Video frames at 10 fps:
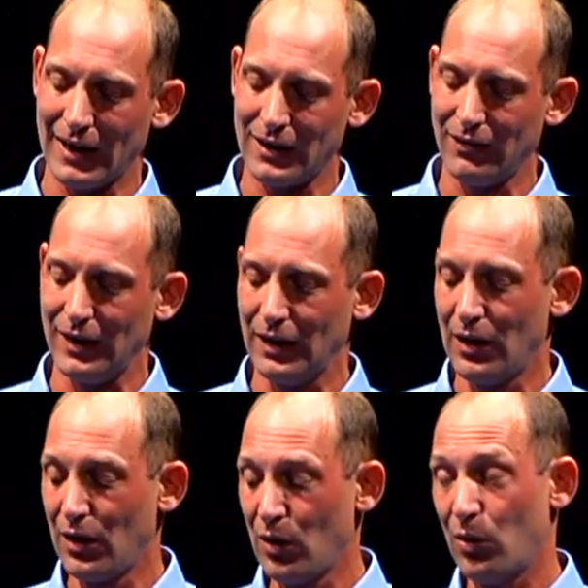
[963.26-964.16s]
activity,
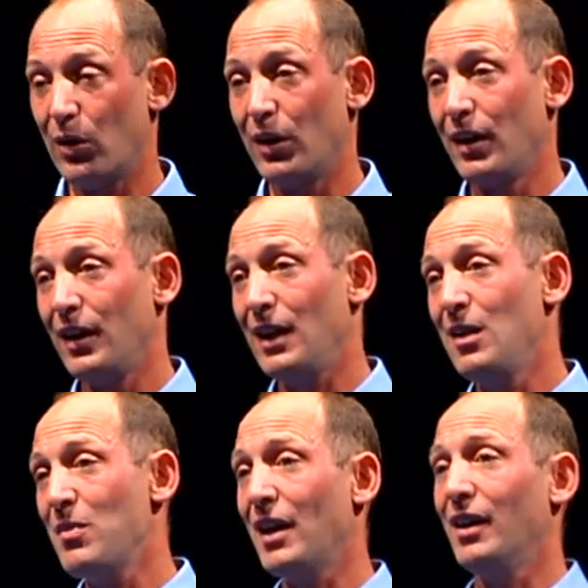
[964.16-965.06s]
or
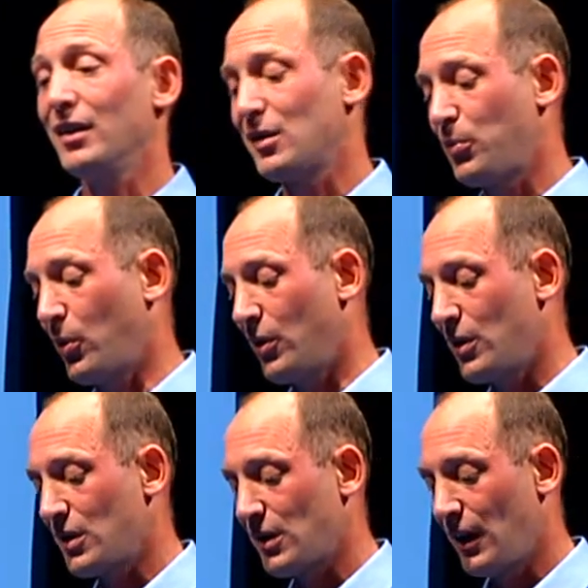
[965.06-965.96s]
emailing
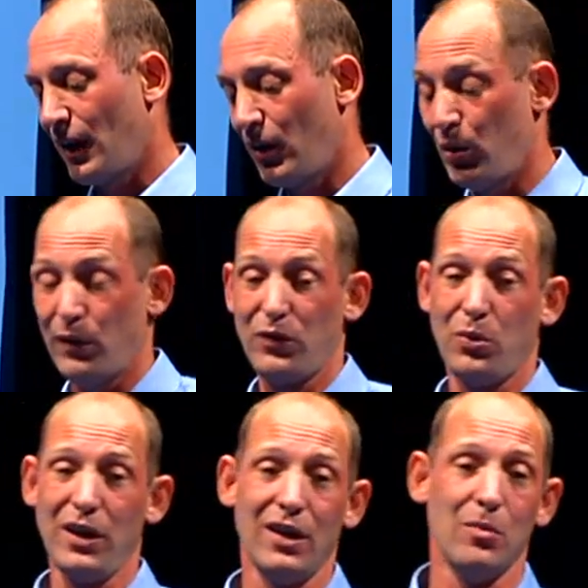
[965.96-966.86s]
supporters who have
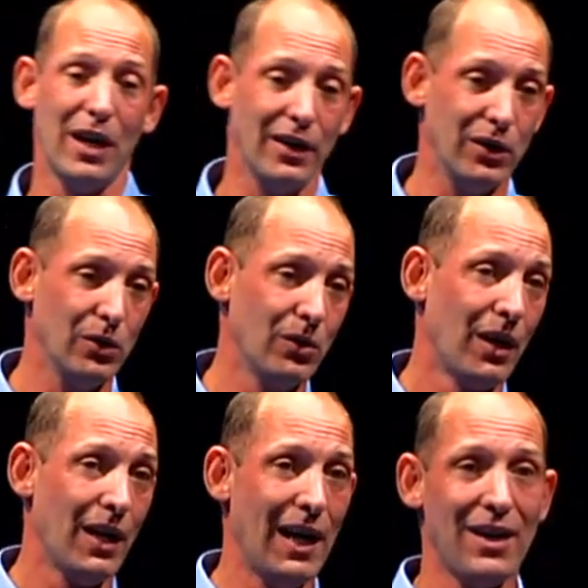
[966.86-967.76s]
tweeted about you
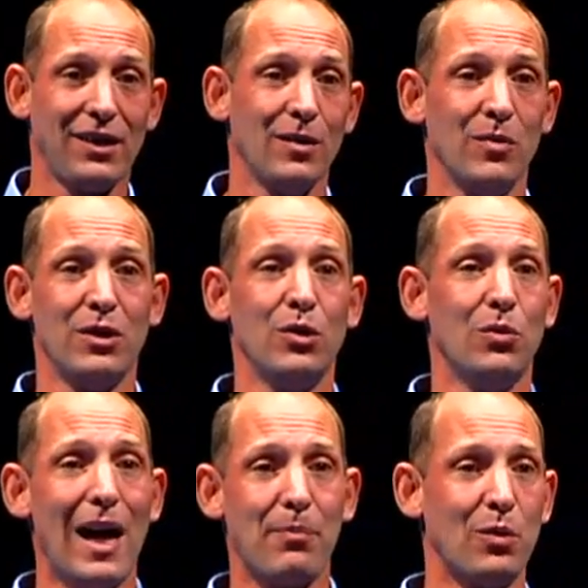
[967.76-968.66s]
and asking them to do
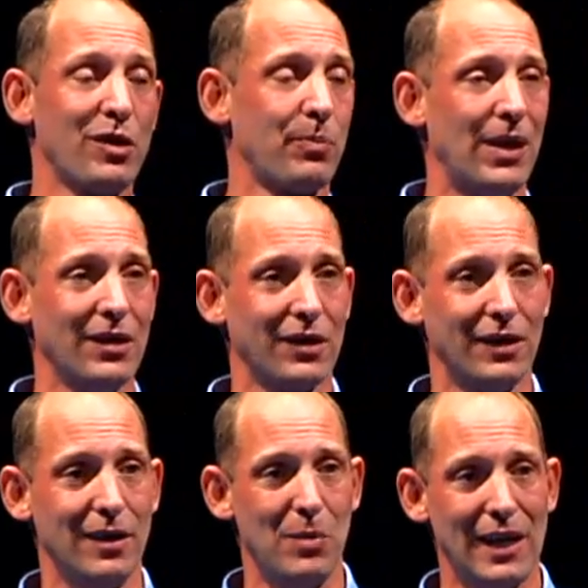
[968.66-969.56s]
rapid response
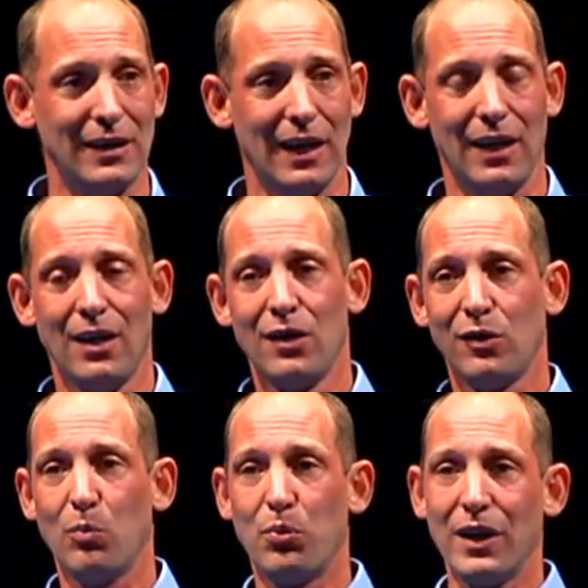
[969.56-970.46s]
on debate day.
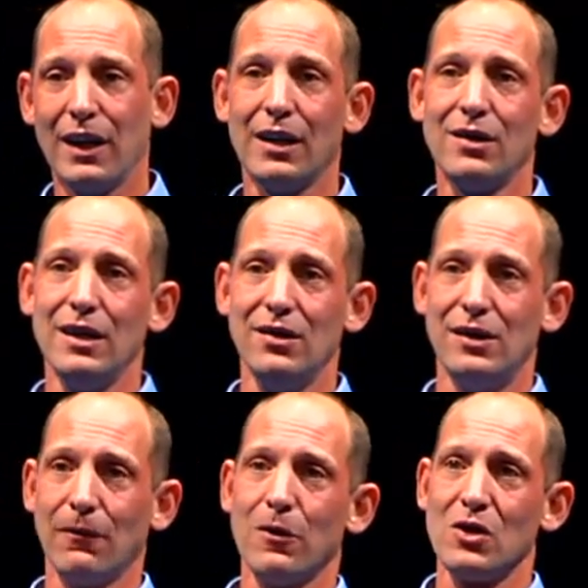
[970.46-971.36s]
So bringing these
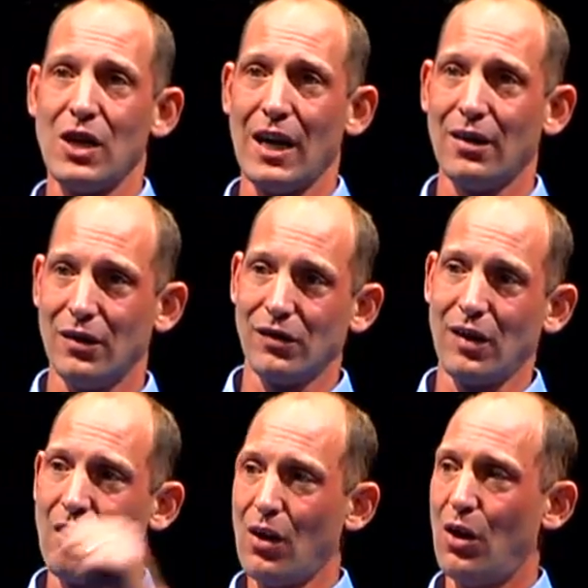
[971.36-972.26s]
different
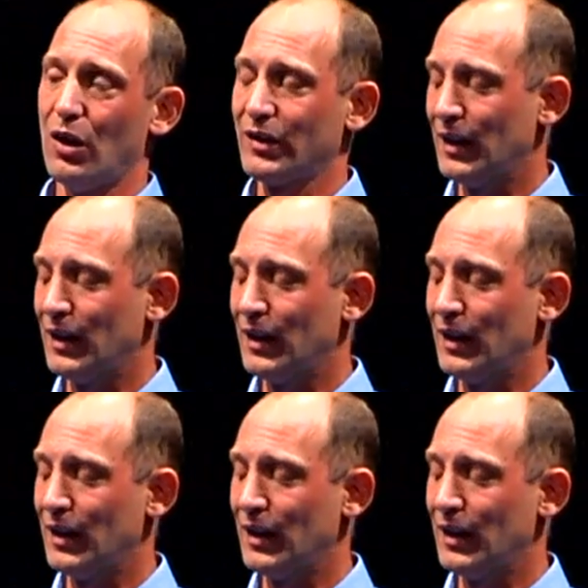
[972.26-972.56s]
channels all